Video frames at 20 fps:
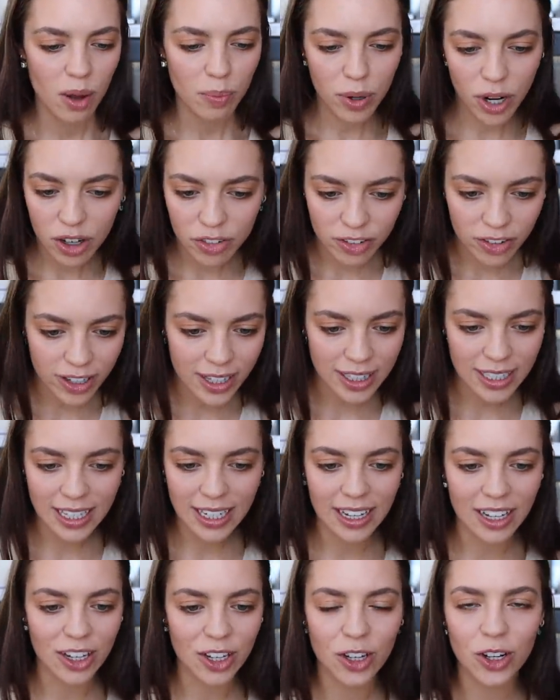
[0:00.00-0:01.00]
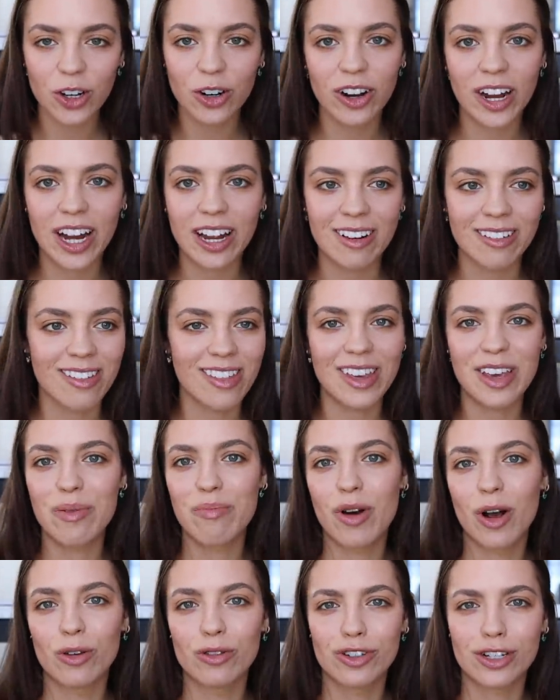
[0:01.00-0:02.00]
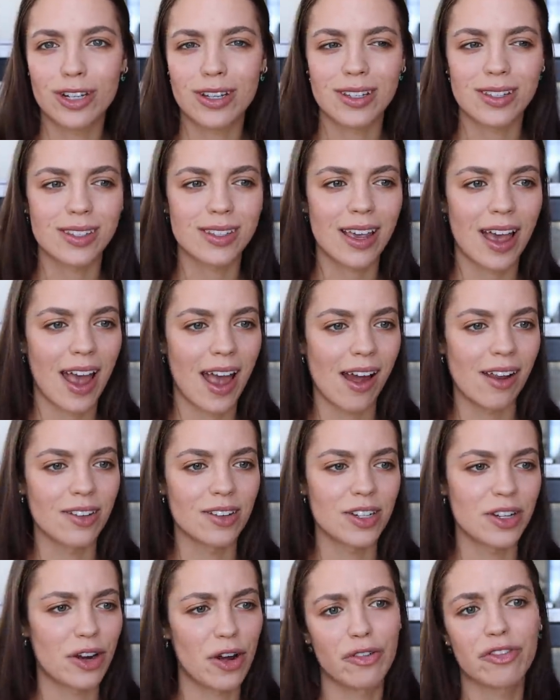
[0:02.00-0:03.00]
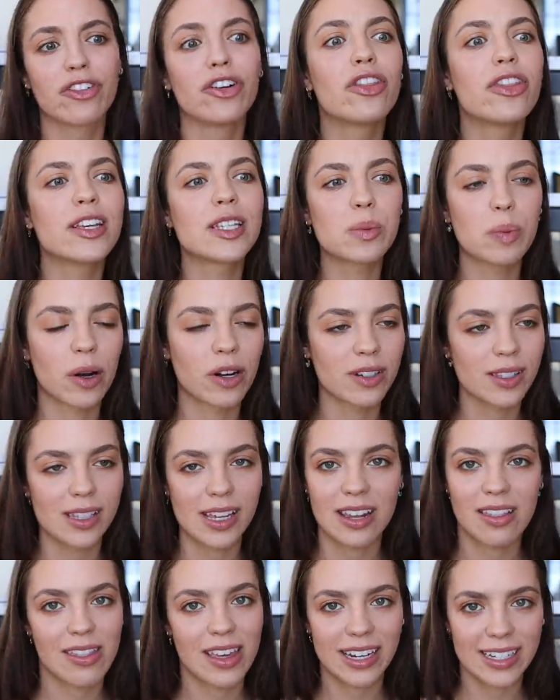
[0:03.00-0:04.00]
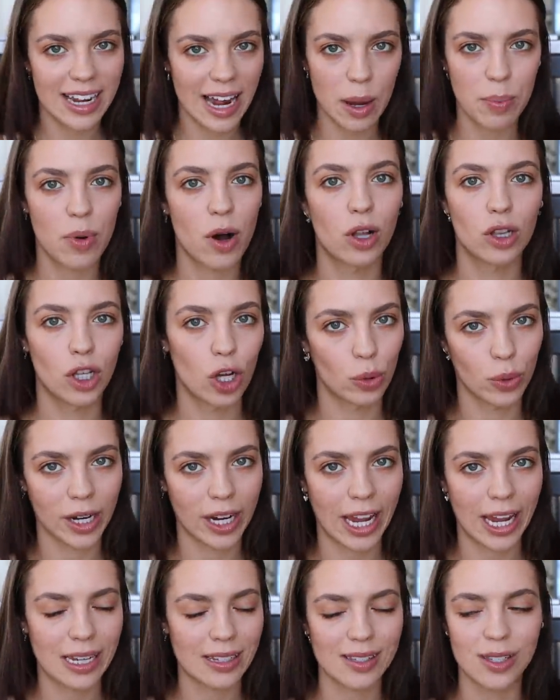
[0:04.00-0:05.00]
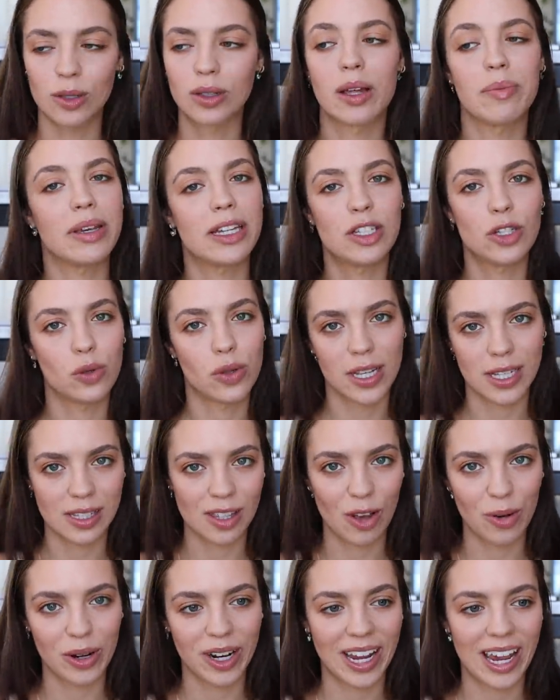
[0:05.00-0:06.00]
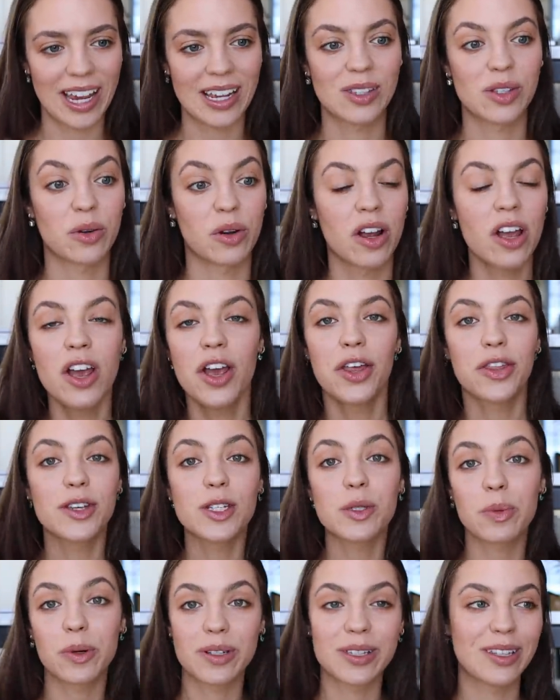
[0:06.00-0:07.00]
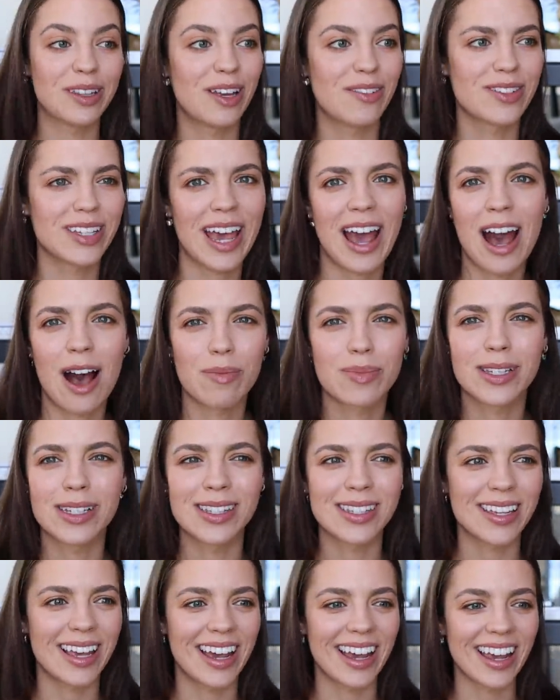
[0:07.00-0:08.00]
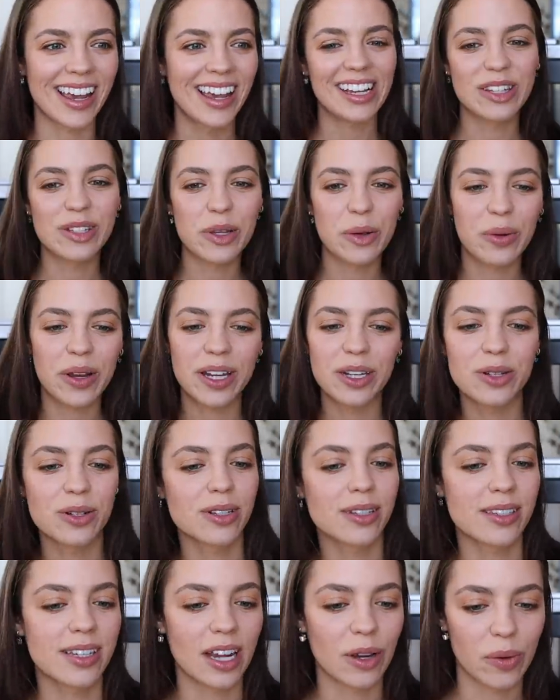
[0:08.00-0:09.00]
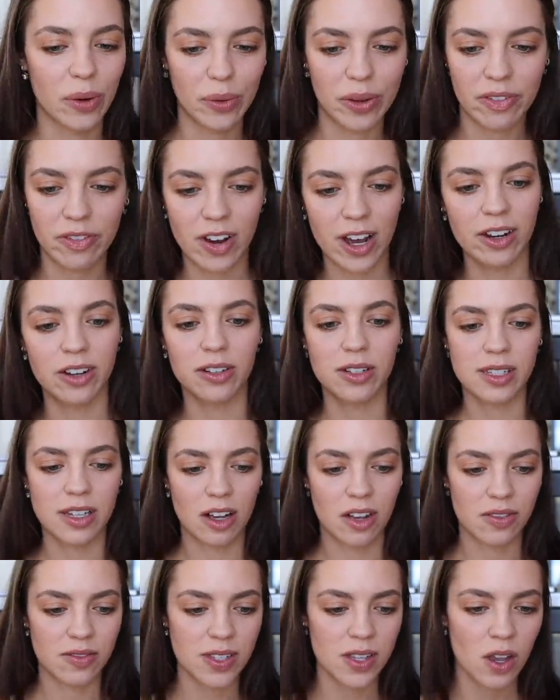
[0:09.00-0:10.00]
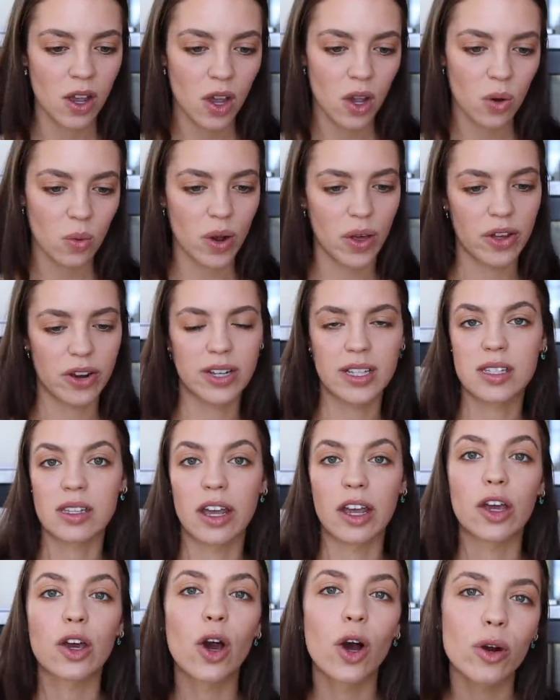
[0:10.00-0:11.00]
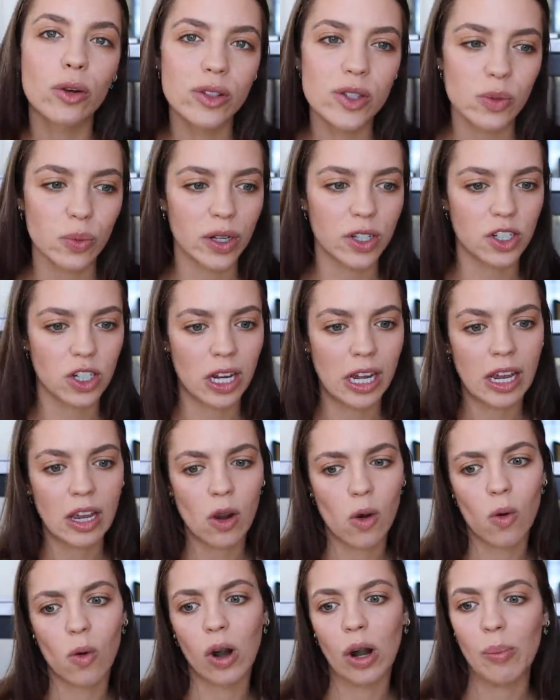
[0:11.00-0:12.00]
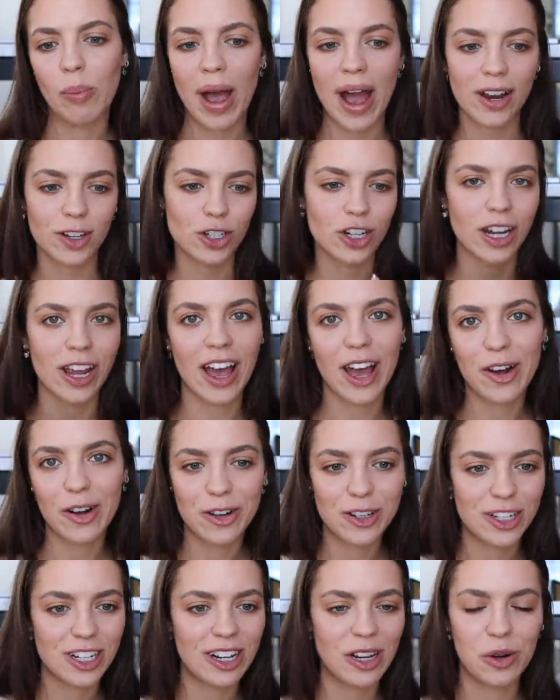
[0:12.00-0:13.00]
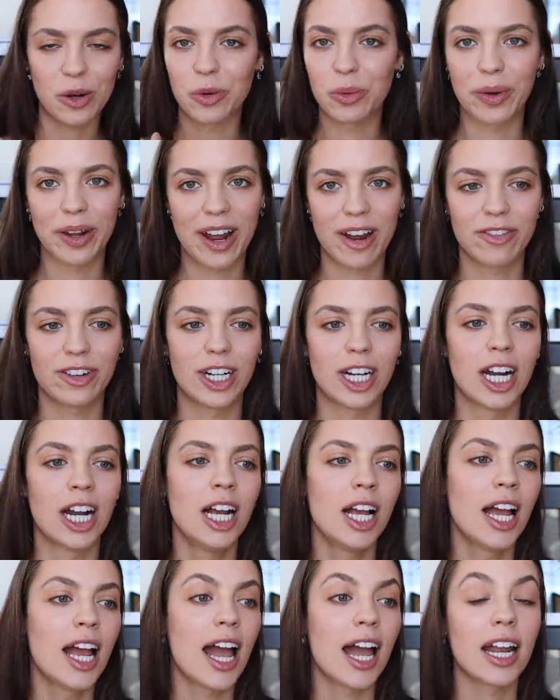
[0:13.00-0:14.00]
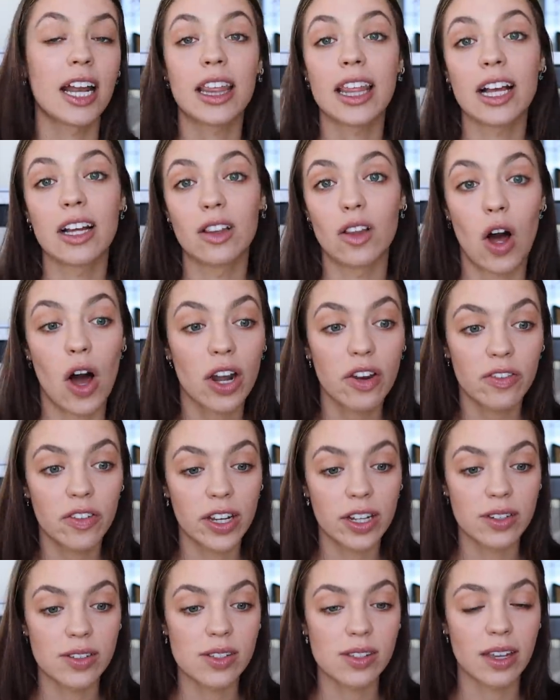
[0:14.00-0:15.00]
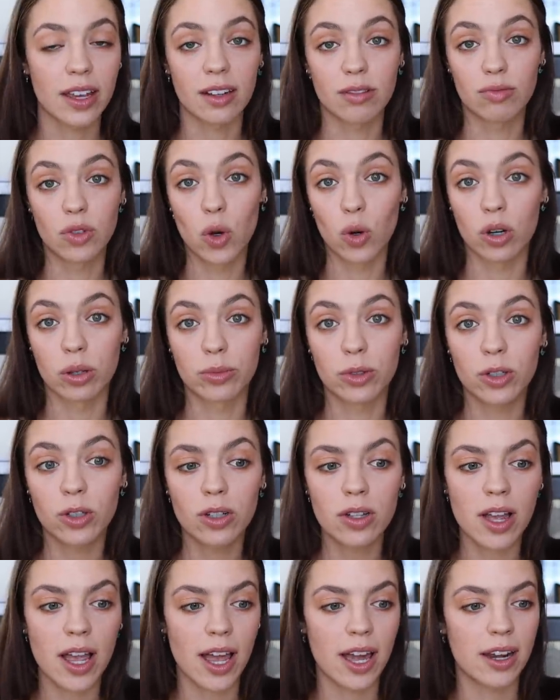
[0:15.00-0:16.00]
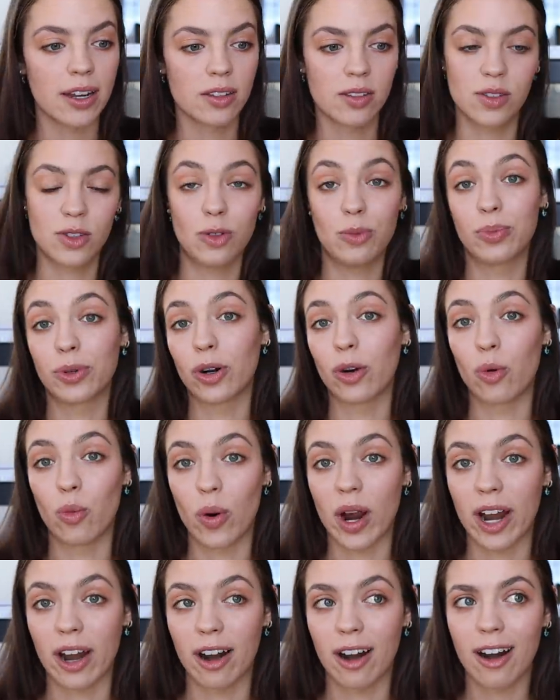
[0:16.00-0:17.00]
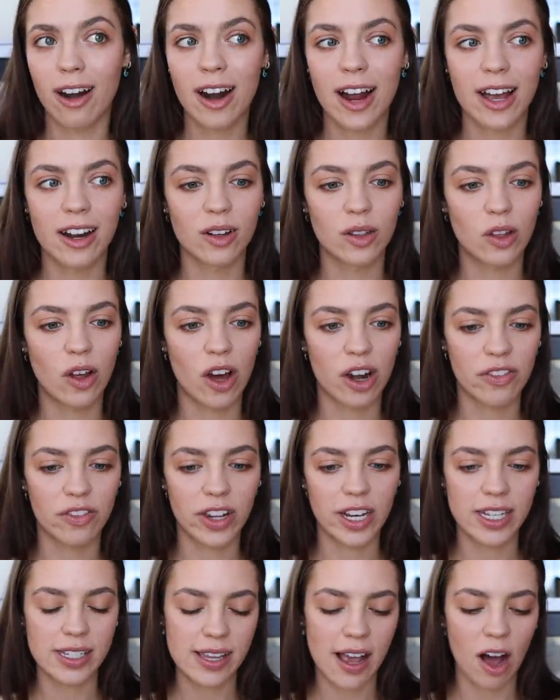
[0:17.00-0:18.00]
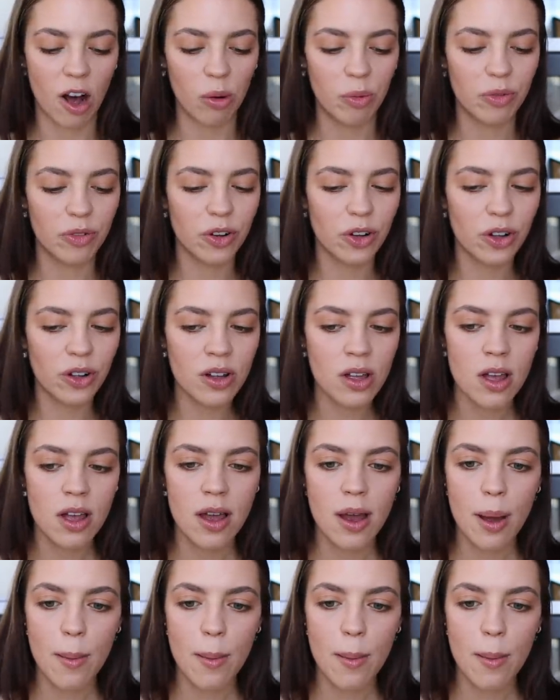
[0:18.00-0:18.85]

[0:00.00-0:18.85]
perfectly curate the emojis and you know for this person they type all lowercase so let me do this lowercase or this person loves caps it's like it's so interesting when we find ourselves whether it's like code switching or matching energy or whatever and i think a lot of it is like normal and it's super aware and a lot of it is helpful